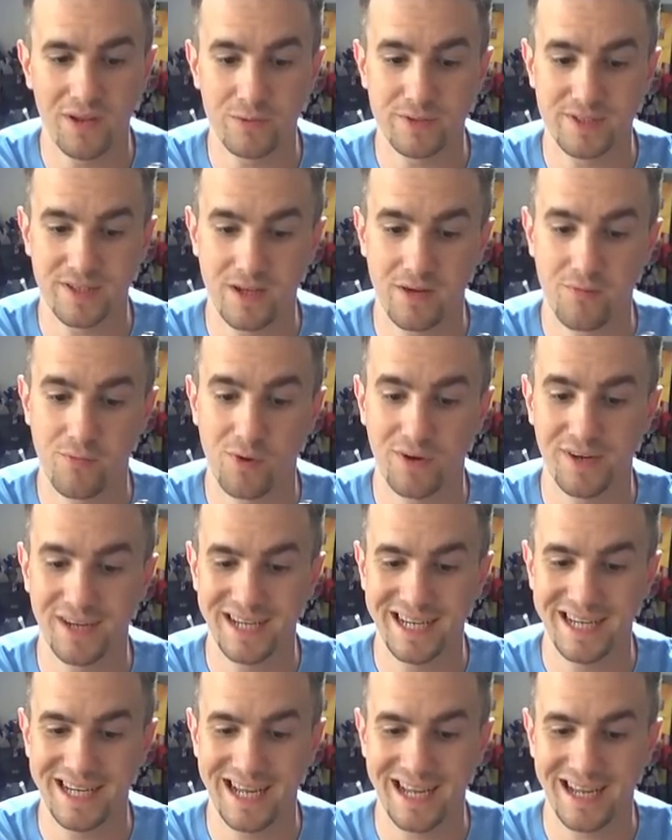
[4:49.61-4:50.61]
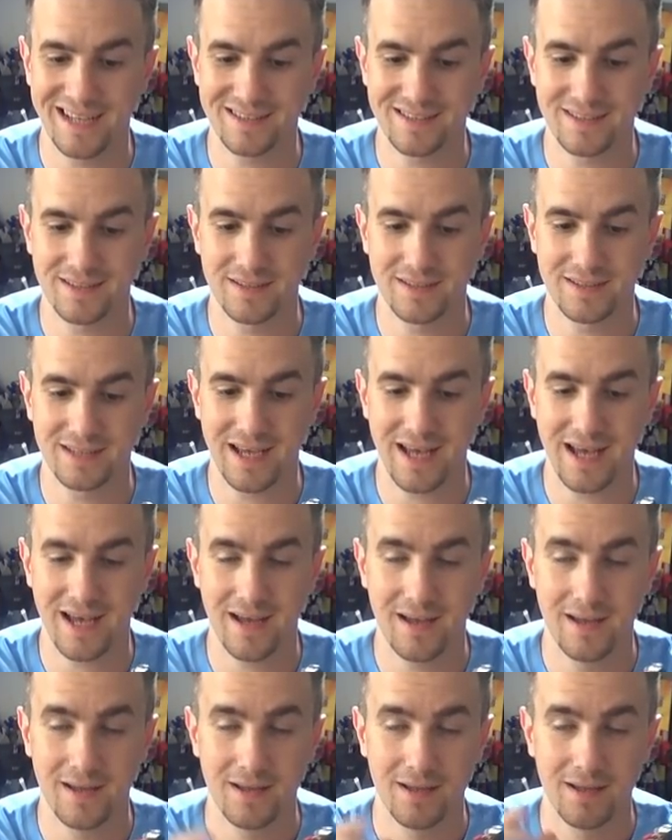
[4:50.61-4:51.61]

There was another one that he had that